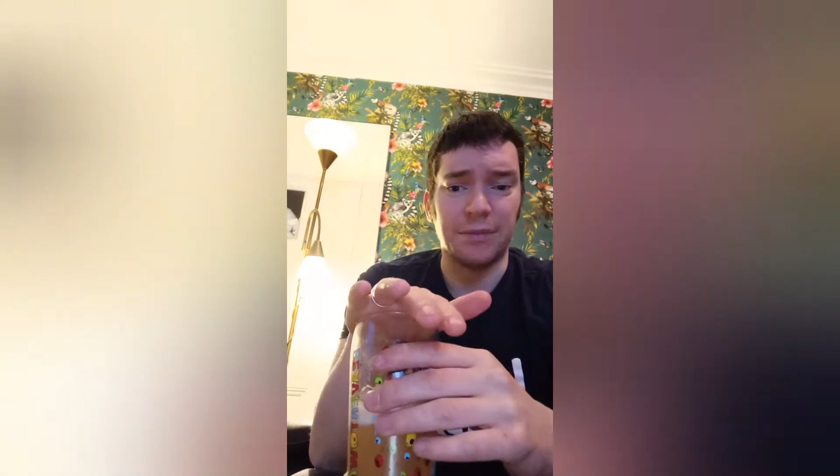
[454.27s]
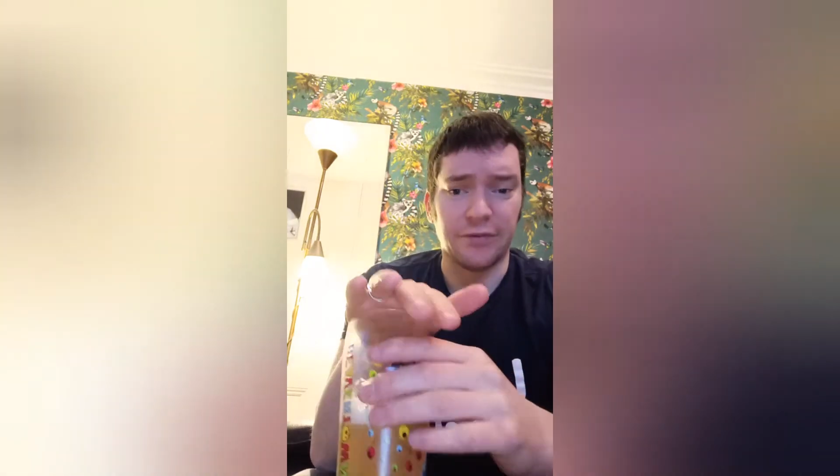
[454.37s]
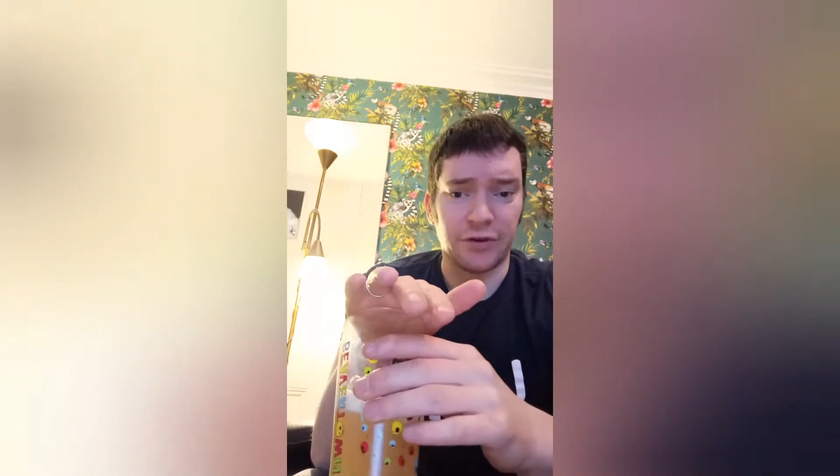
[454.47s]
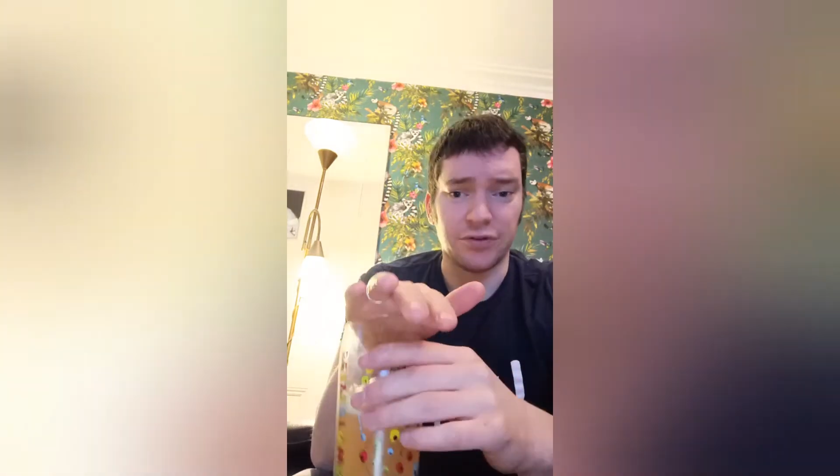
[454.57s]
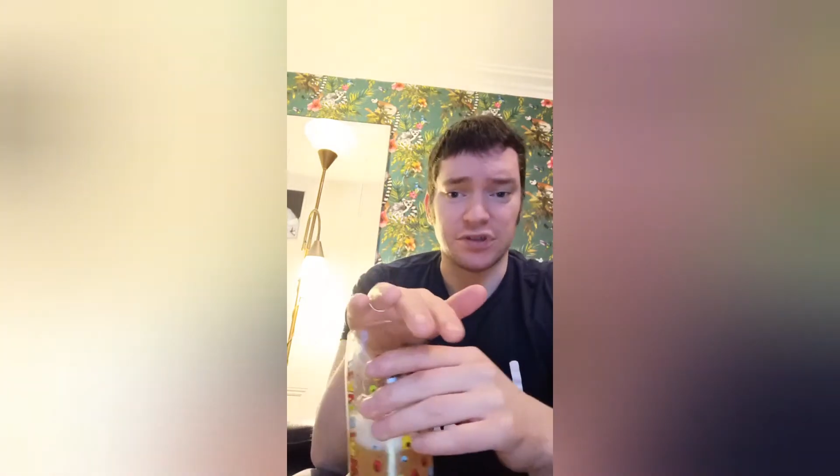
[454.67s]

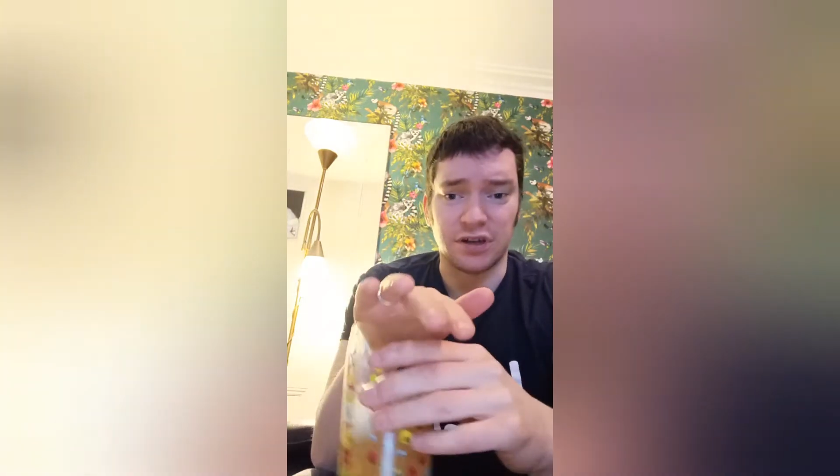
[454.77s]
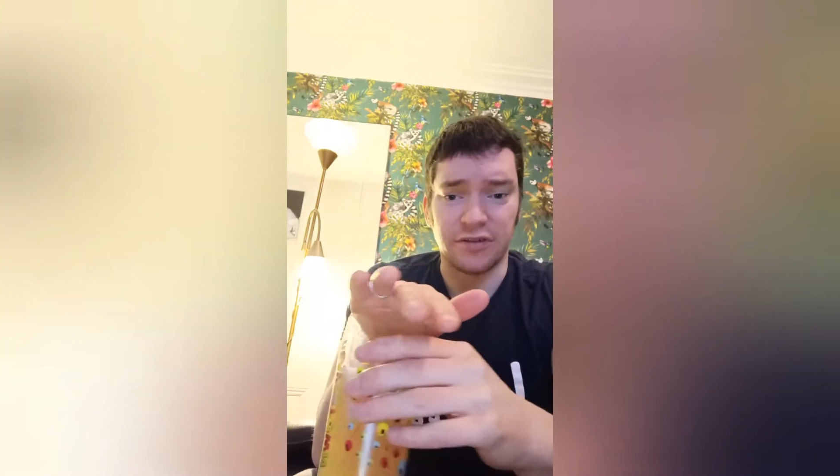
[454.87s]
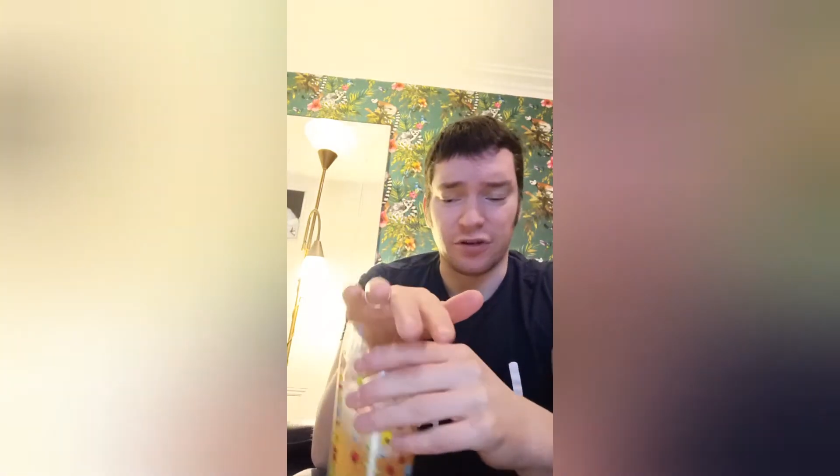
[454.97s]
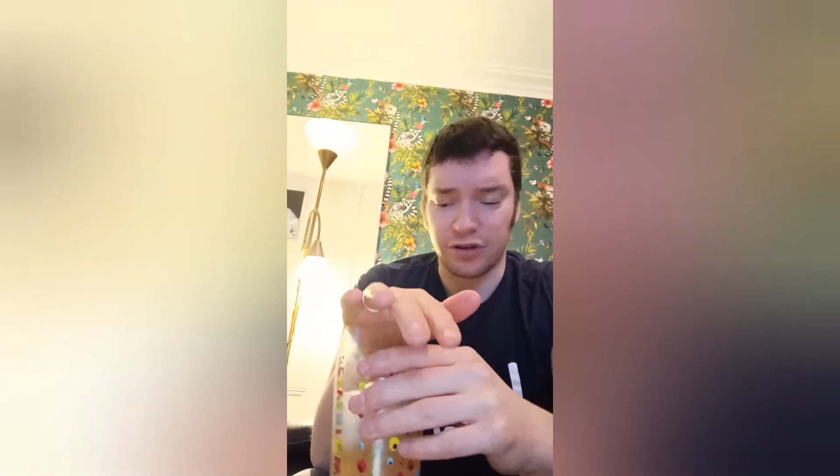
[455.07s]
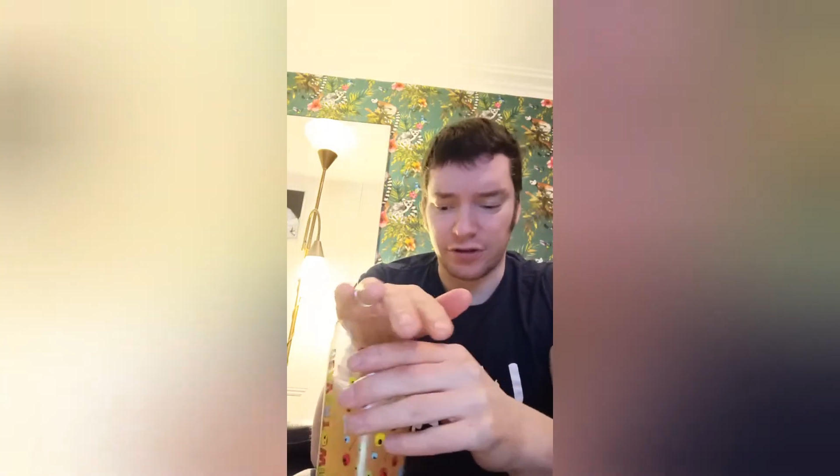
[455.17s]
for those that are
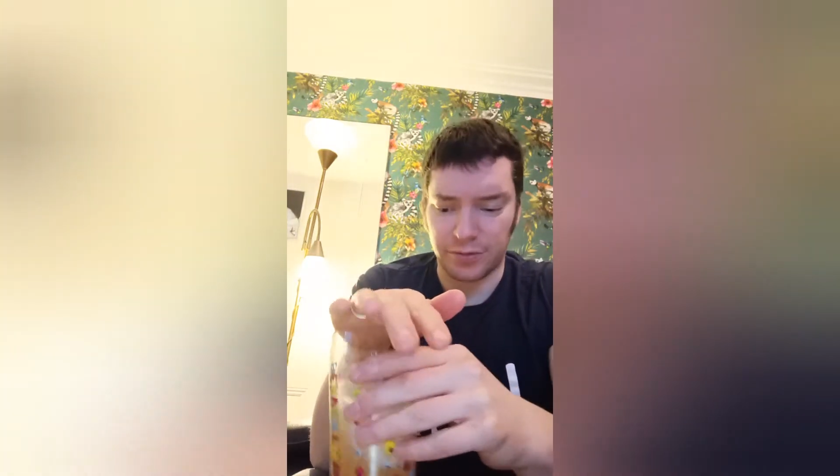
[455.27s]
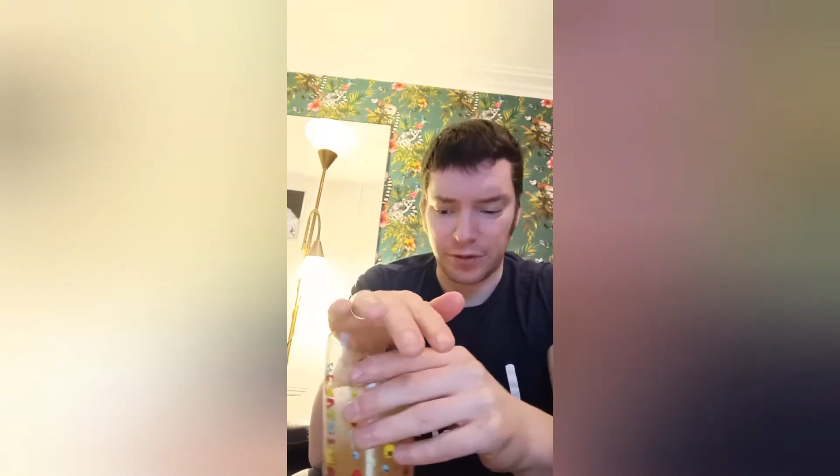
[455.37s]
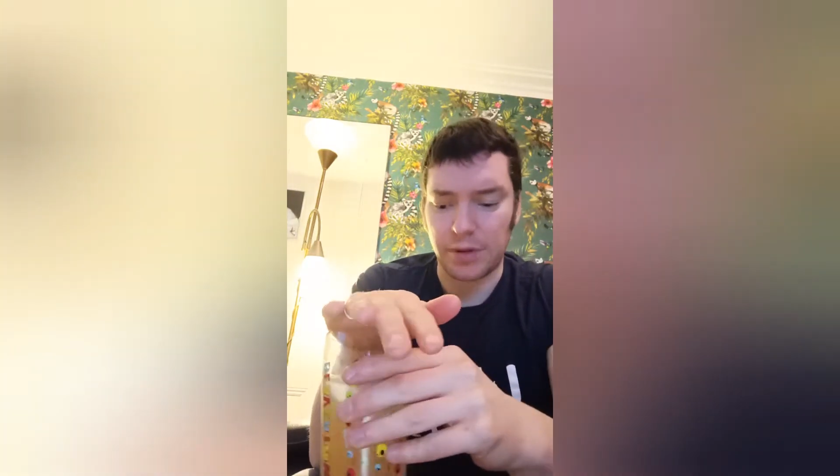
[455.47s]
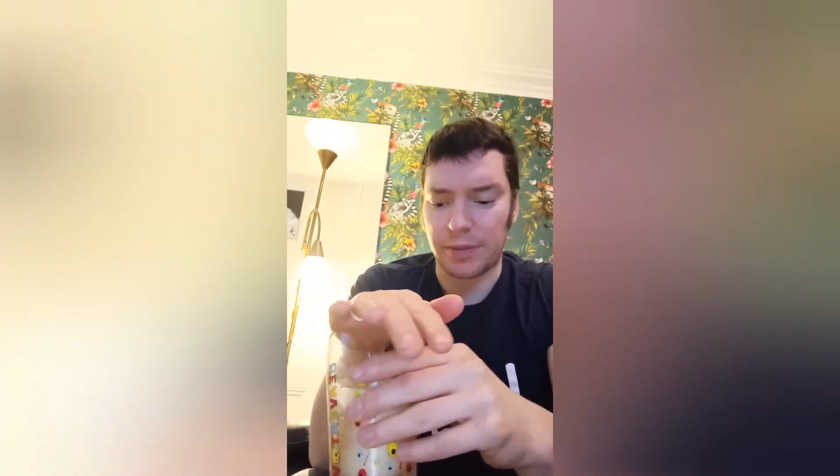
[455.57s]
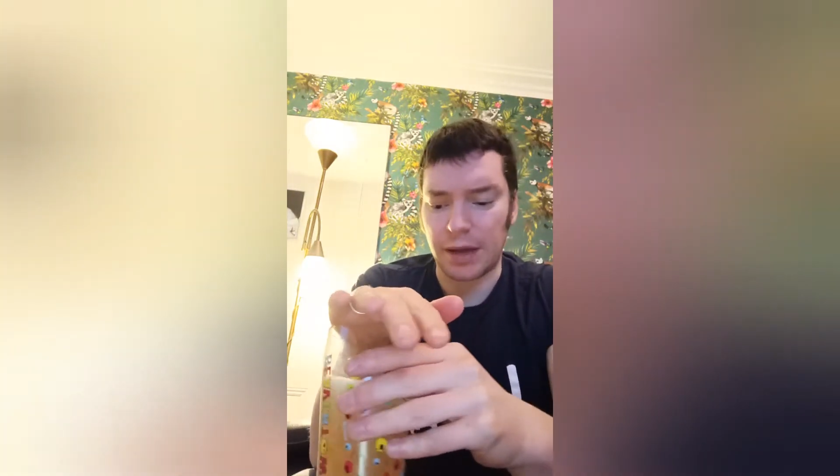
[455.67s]
audio, I'll put
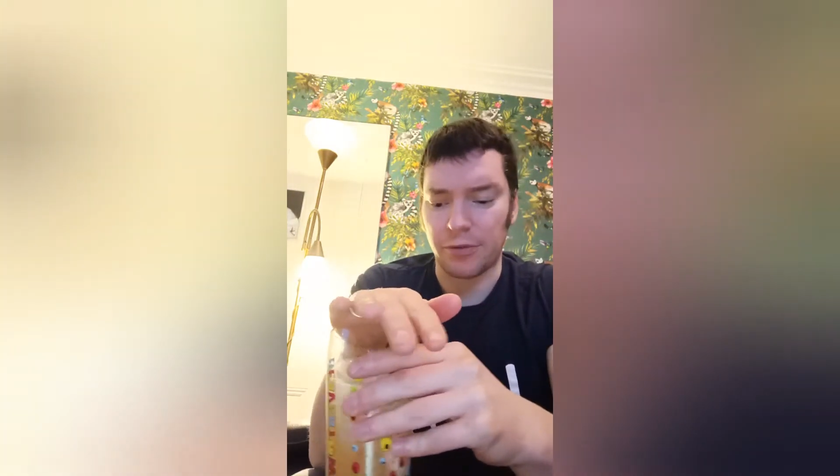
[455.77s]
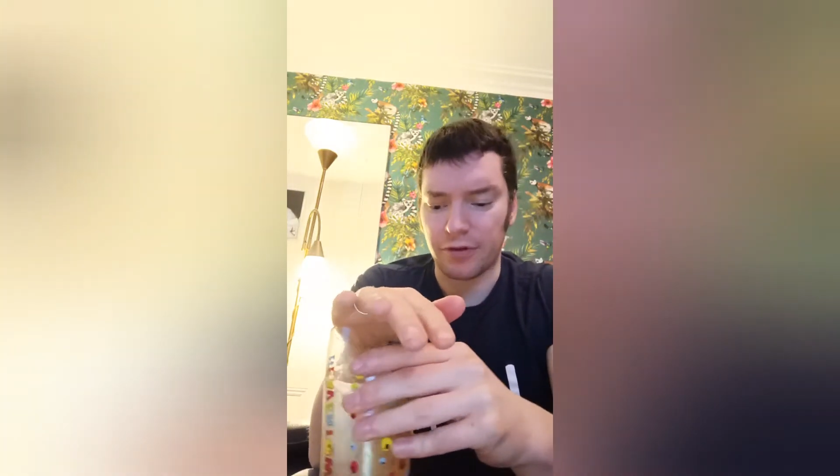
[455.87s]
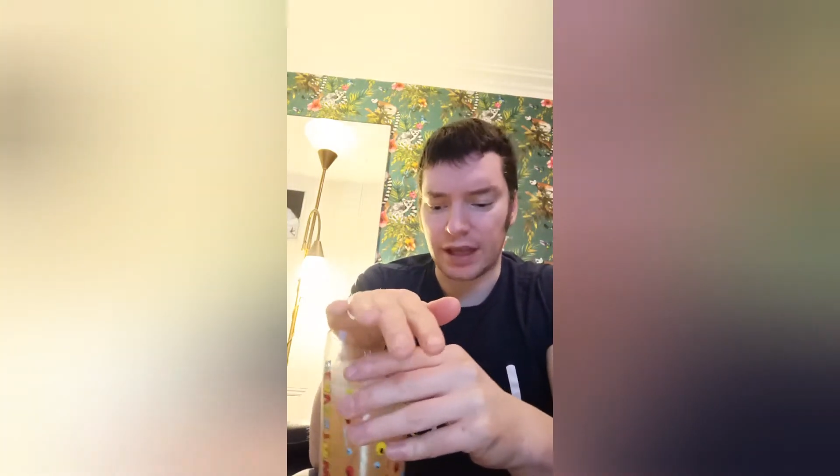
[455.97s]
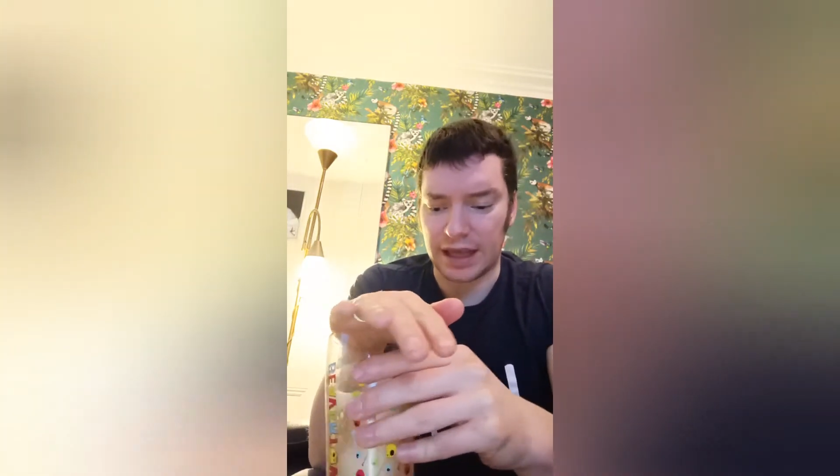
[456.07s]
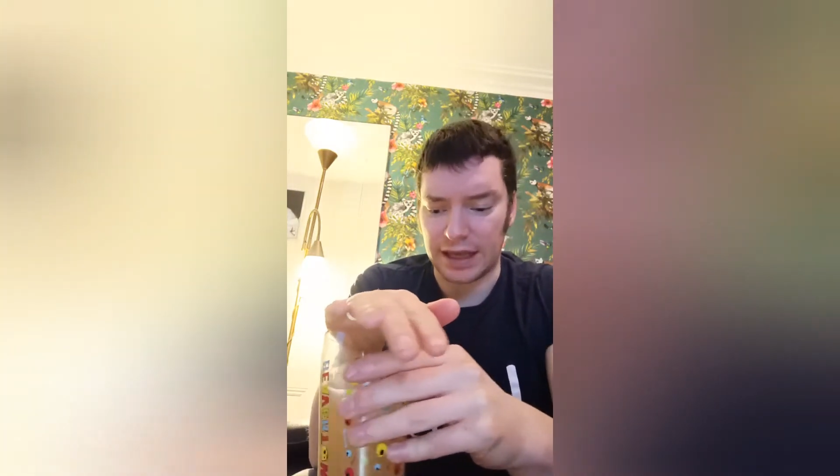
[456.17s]
my palm over
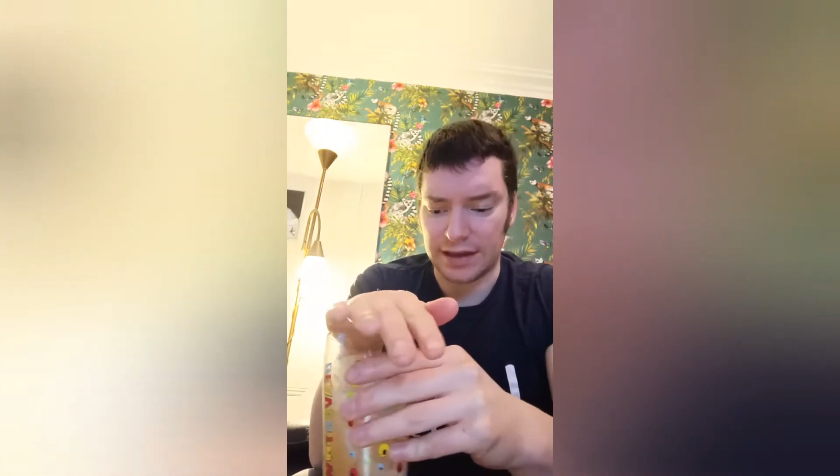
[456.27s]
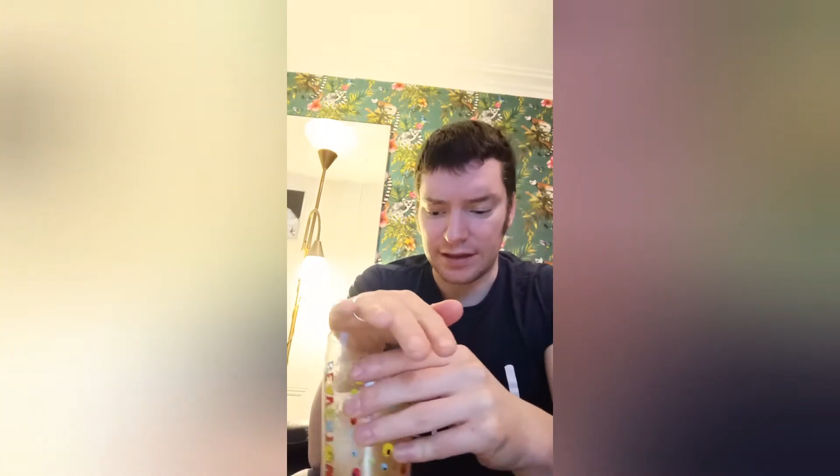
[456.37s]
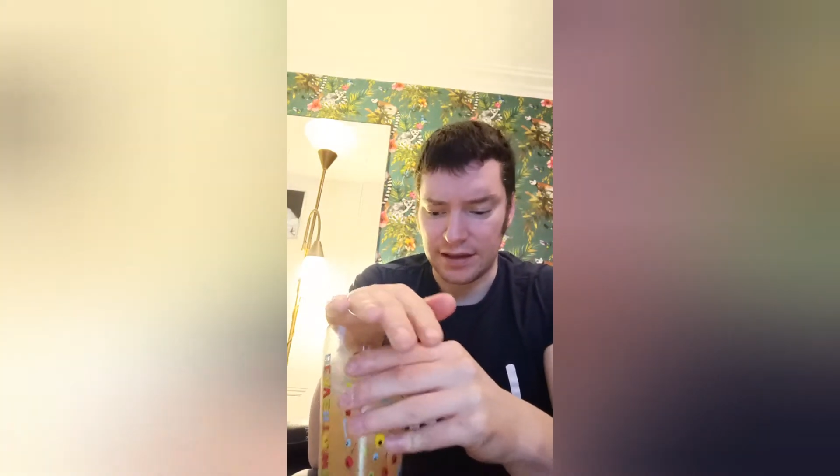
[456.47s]
the can,